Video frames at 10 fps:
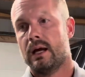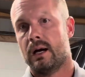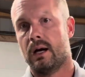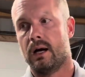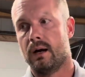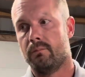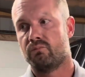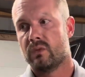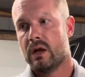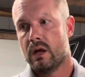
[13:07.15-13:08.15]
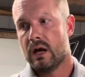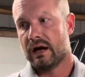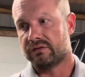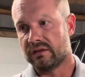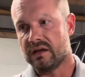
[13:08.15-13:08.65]
I
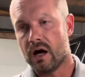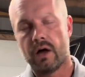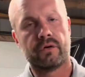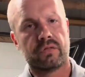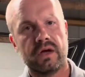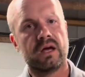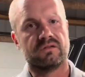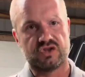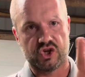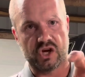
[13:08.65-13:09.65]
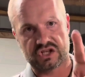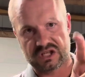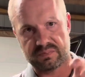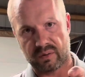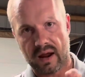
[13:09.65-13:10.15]
think the other thing of just
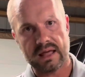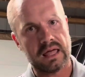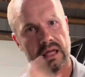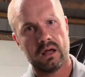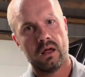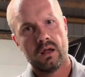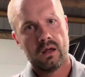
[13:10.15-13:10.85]
spraying,